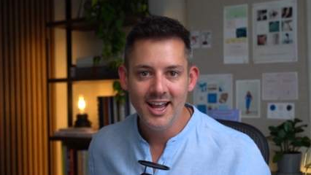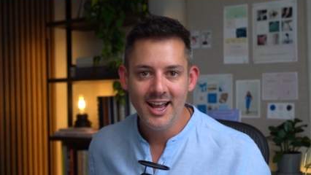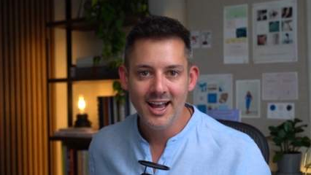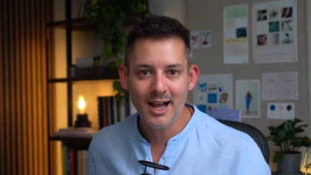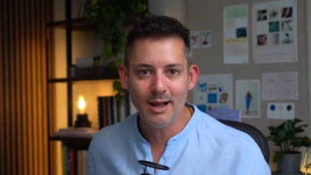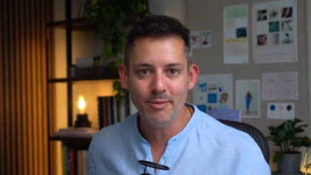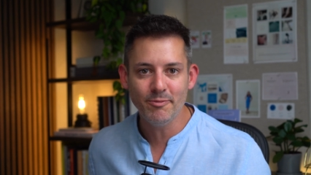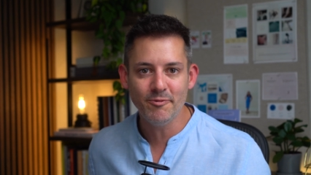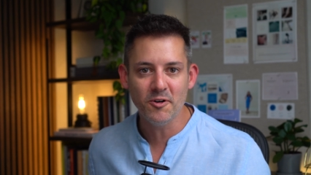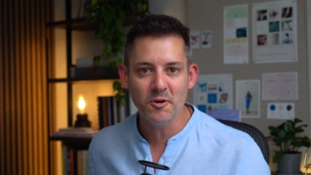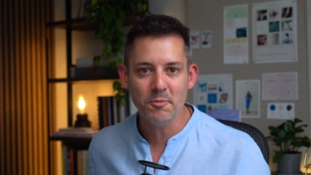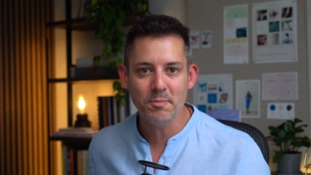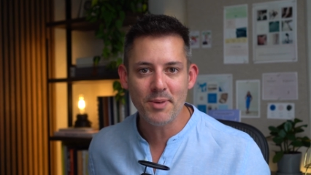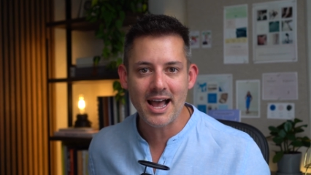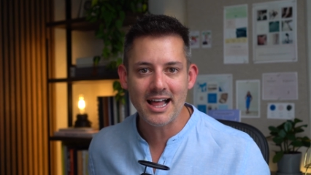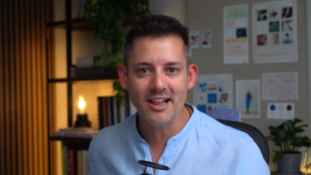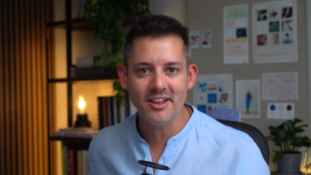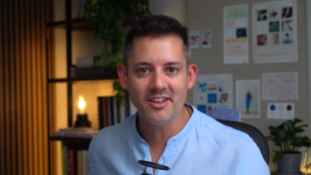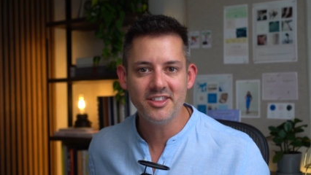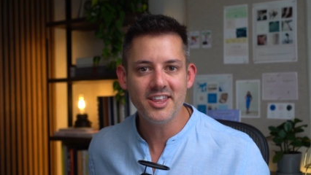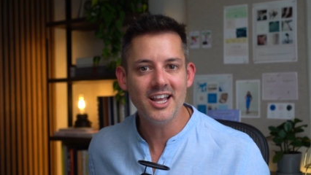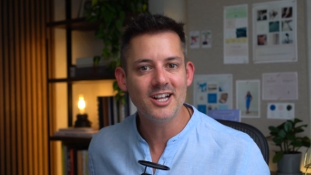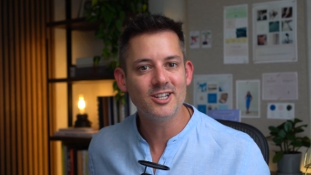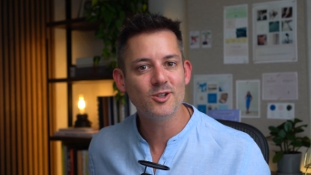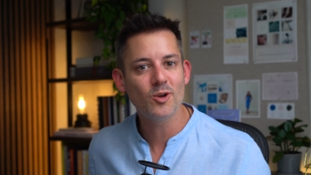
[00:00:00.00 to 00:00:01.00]
I'm Phil
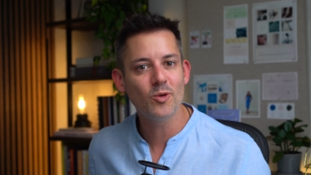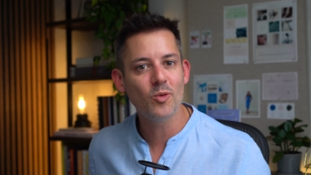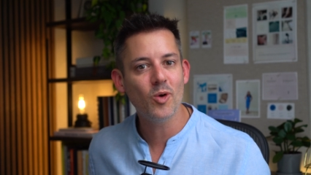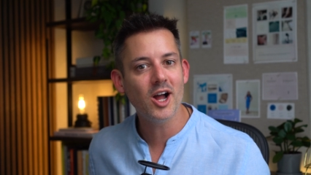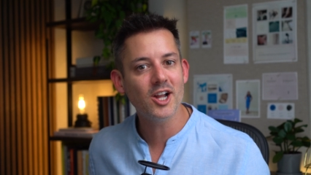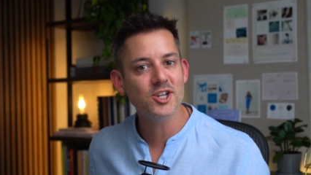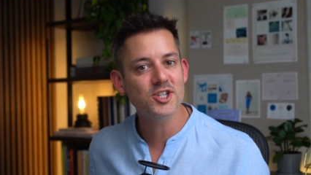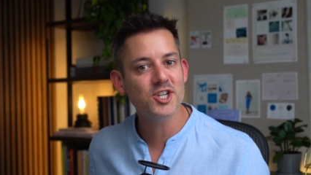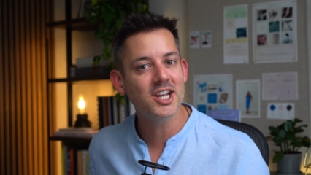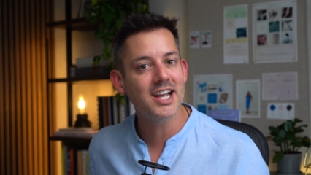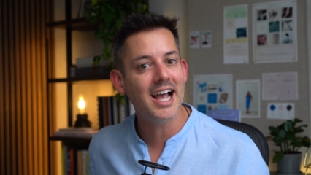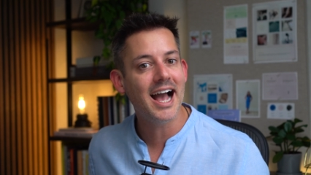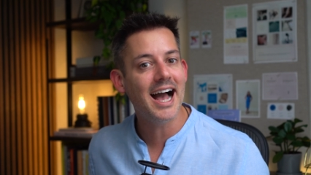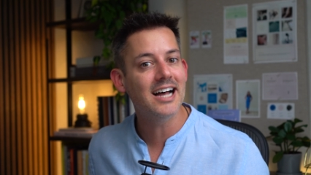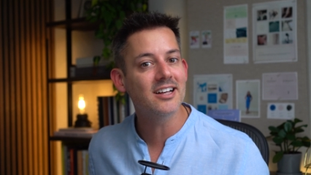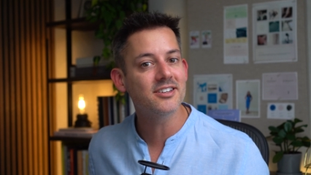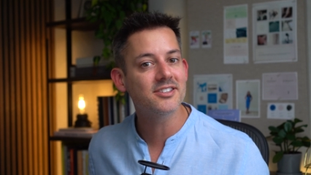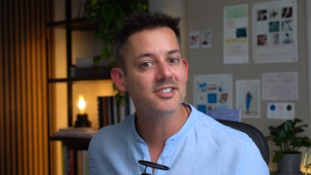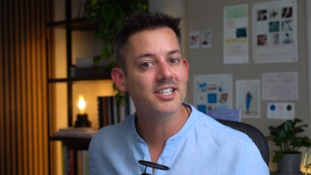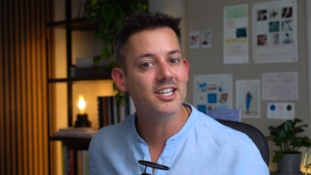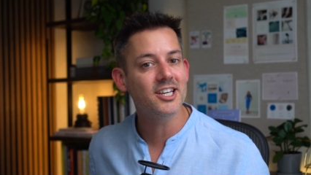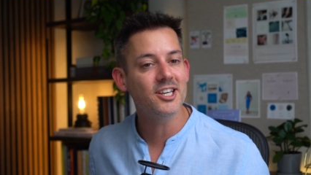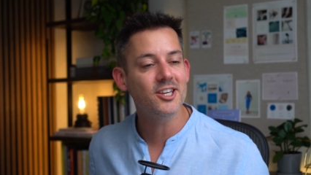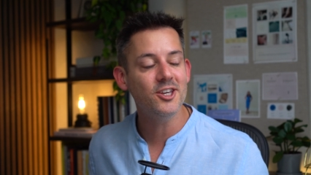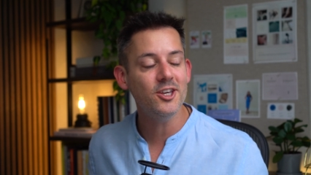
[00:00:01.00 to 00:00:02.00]
Pallen. Thanks for watching. I'll
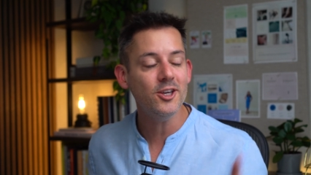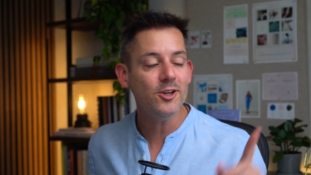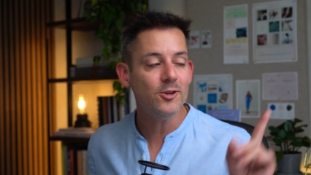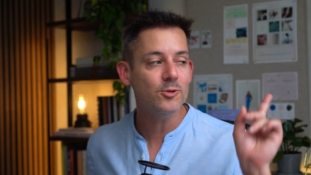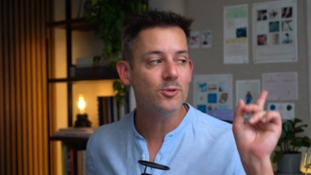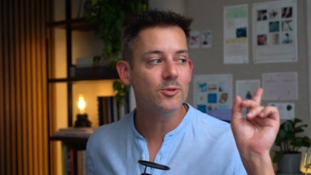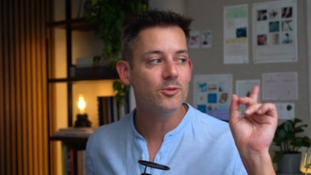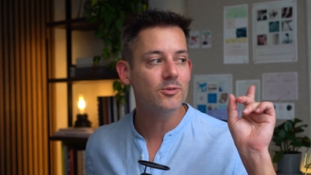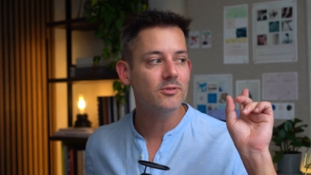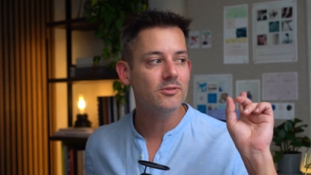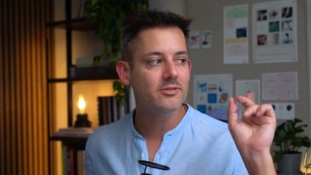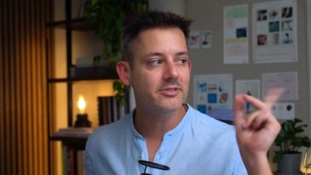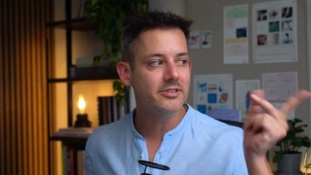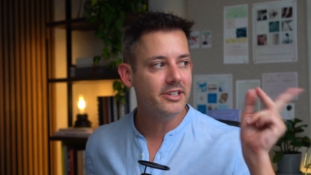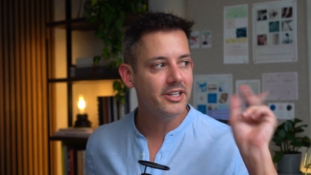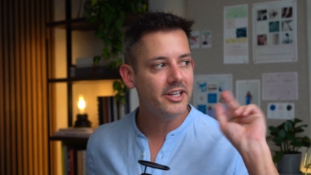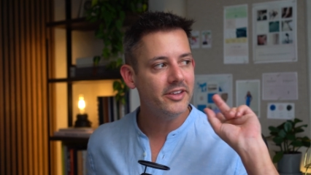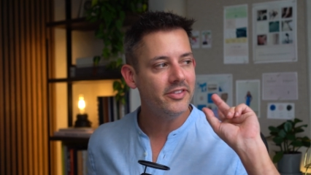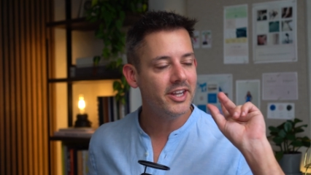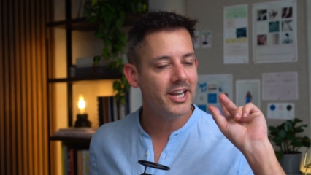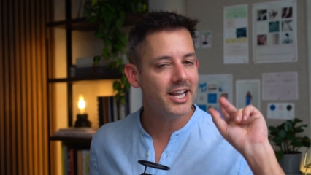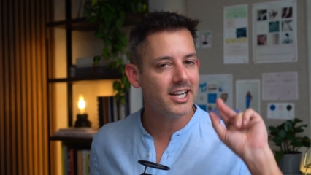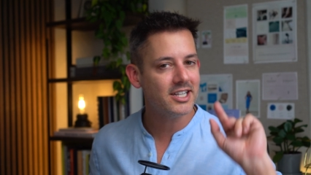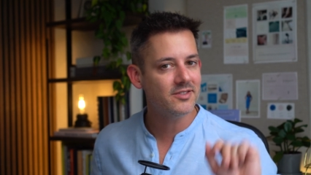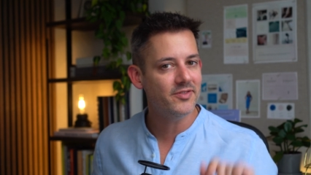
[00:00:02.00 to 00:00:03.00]
see you in
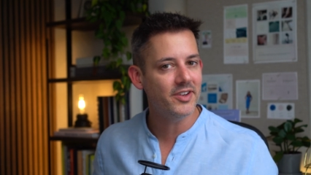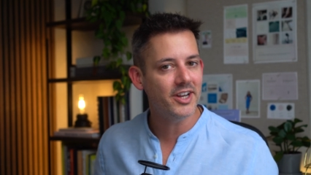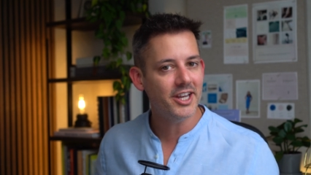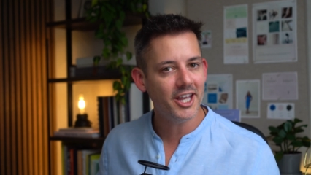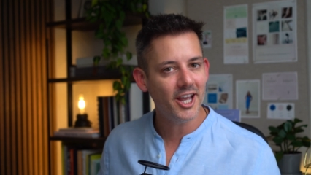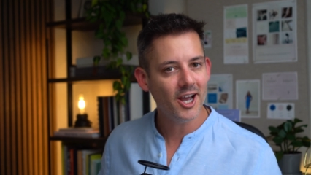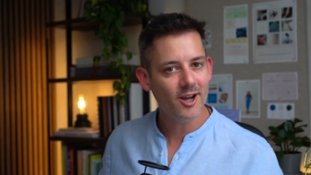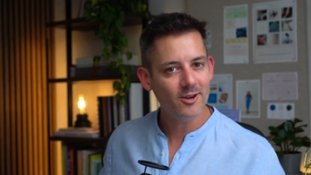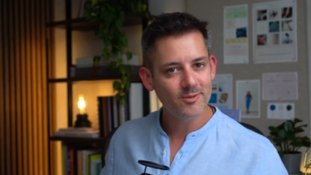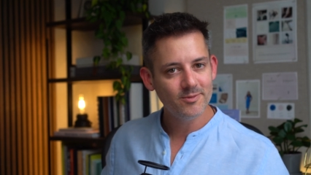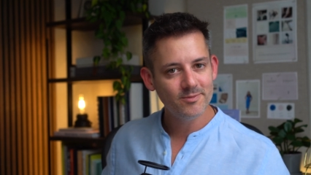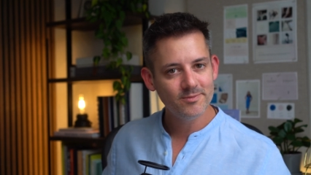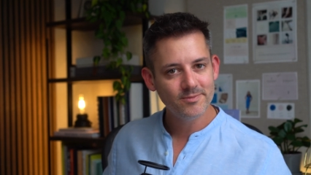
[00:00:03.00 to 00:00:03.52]
the next video.